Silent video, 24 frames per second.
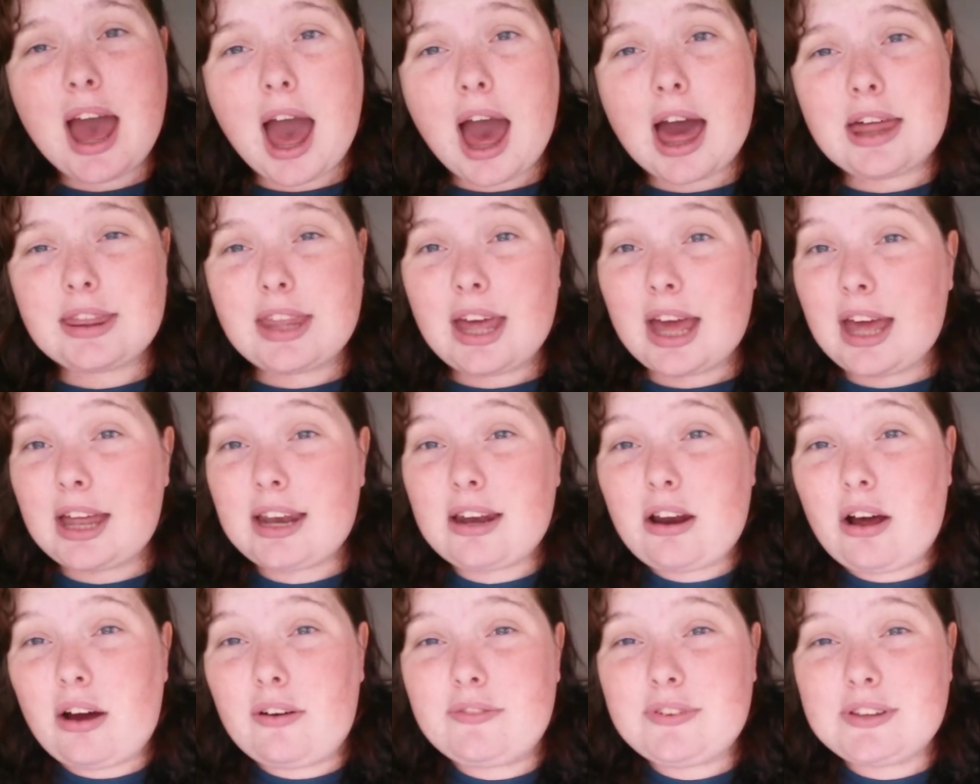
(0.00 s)
And
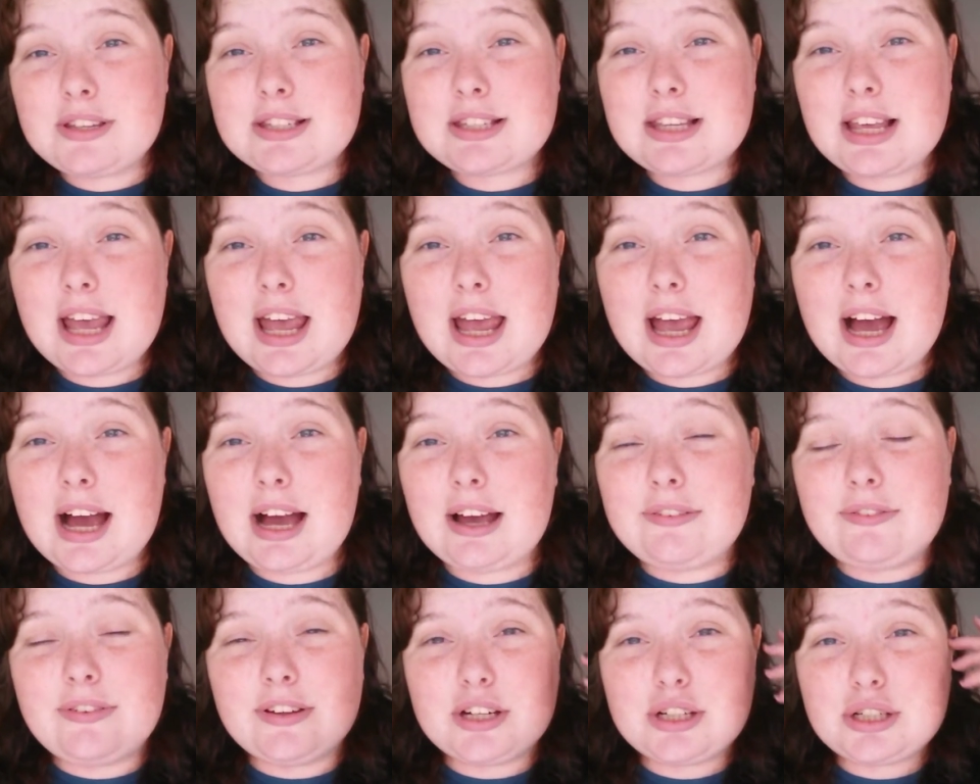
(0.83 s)
then obviously
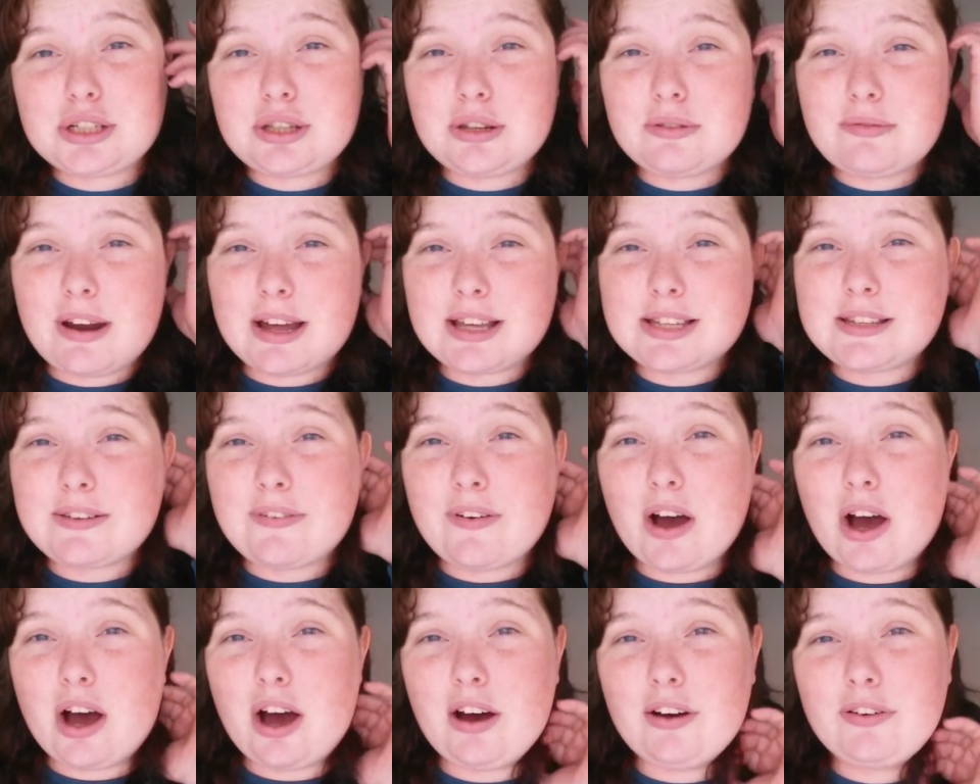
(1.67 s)
I finished the rest of
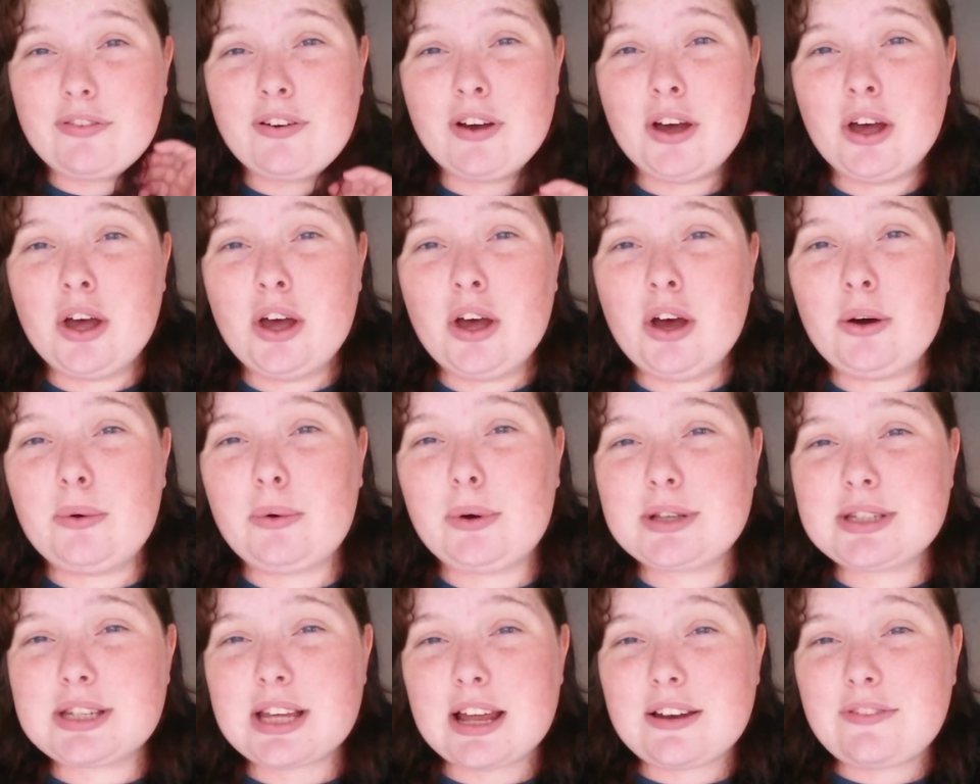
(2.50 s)
it off
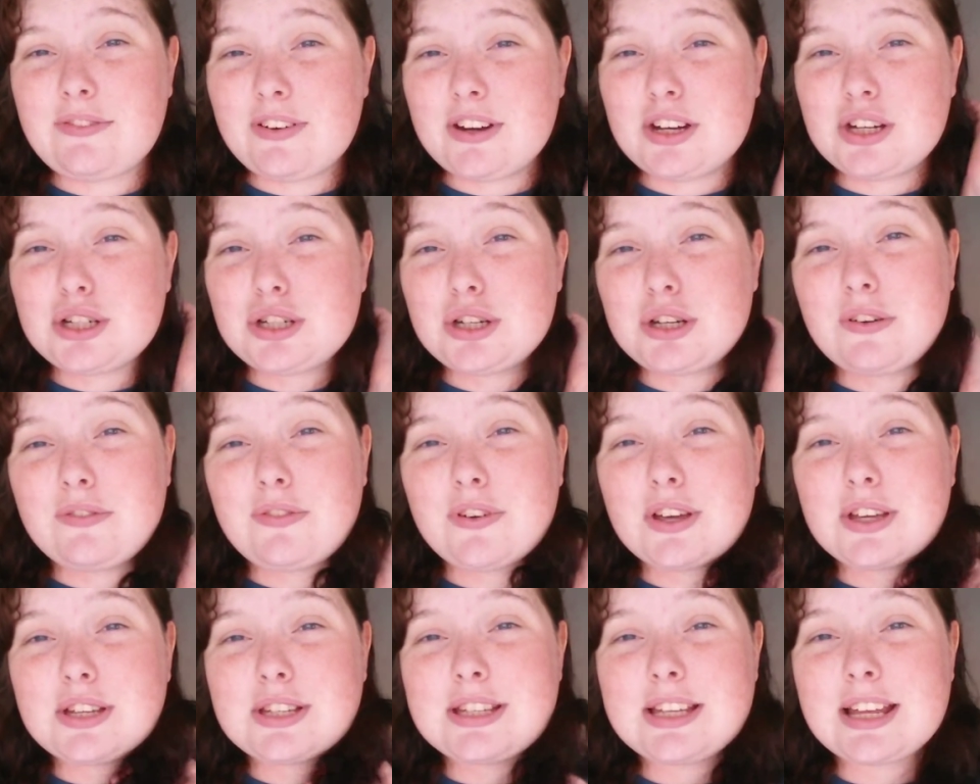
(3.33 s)
once I'd finished
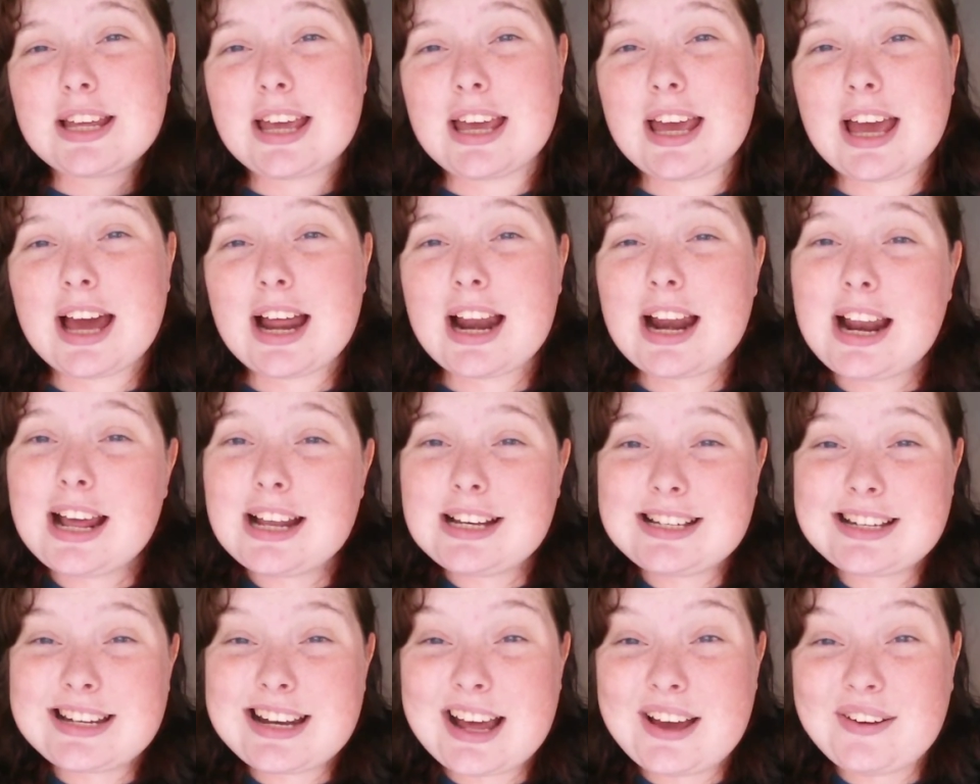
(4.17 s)
university and I
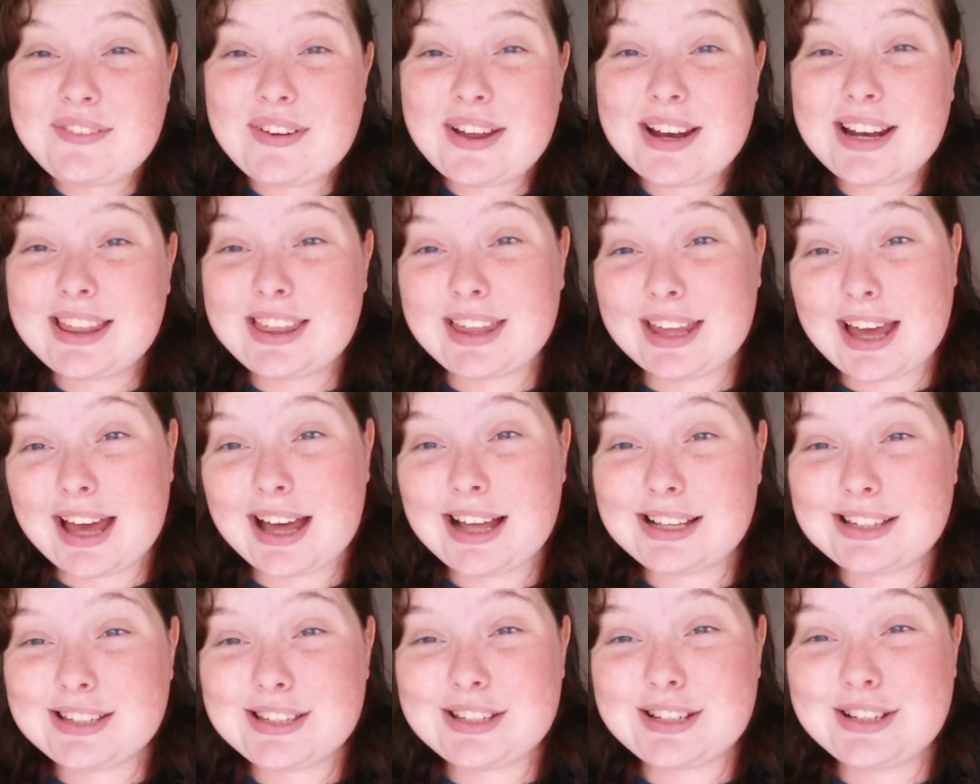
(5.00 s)
didn't have anything
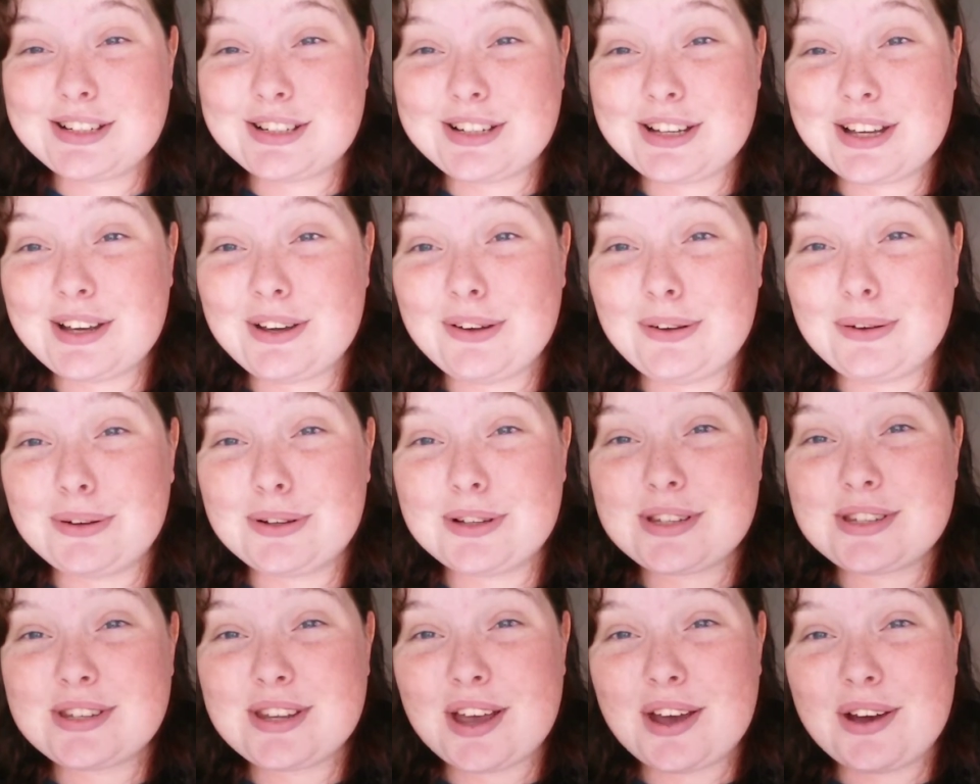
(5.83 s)
else to do.
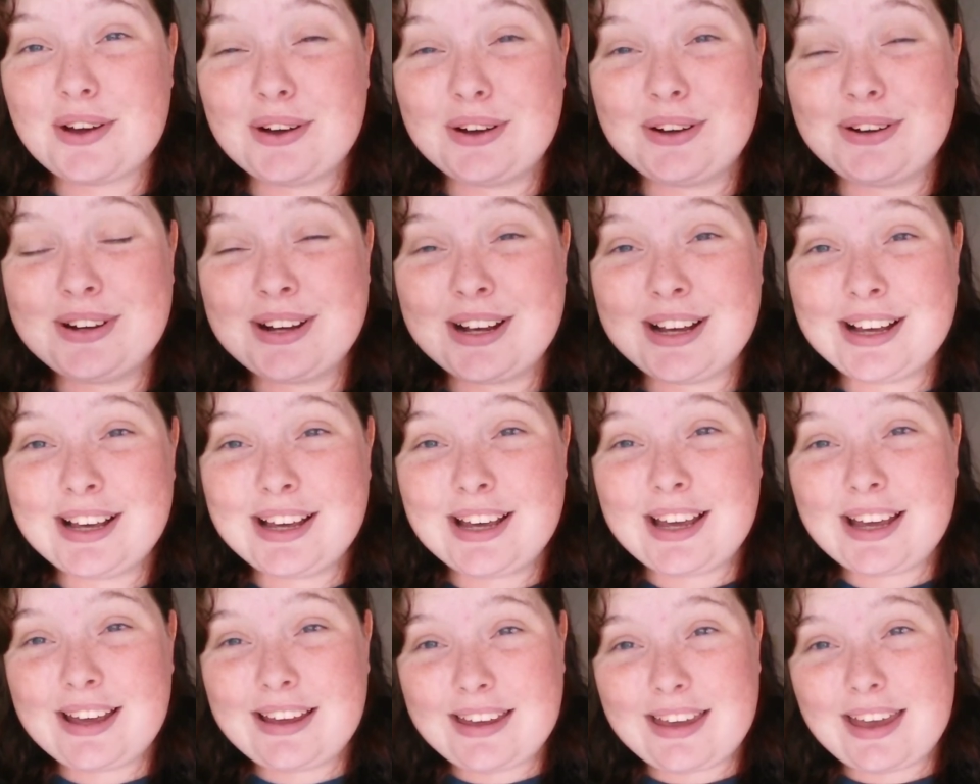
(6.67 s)
So
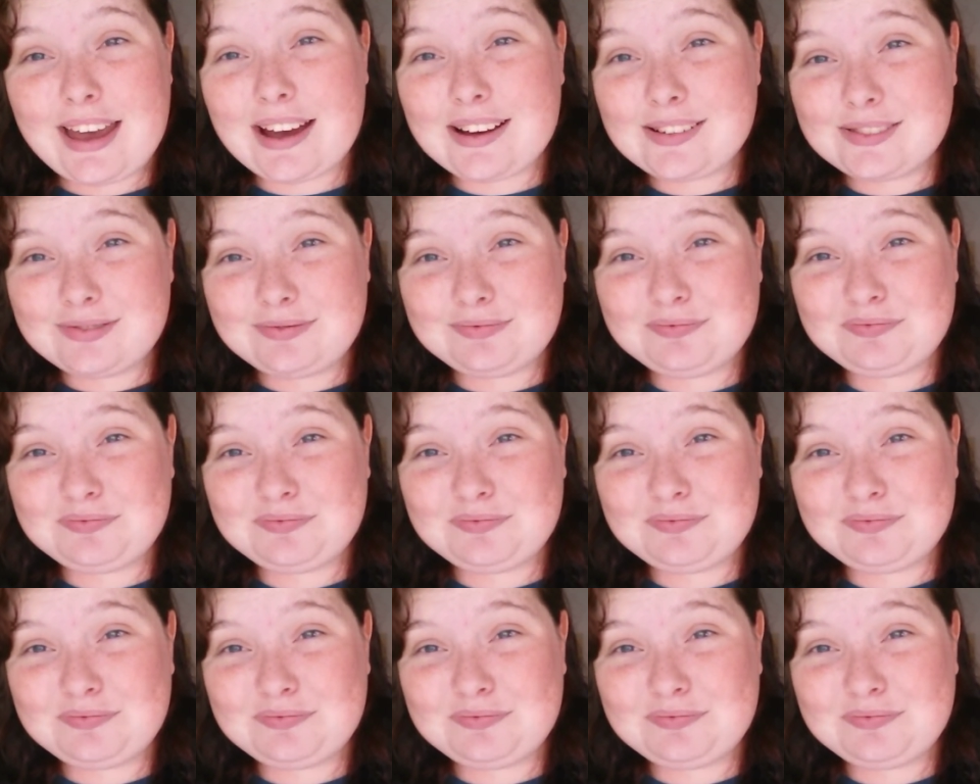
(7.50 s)
yeah.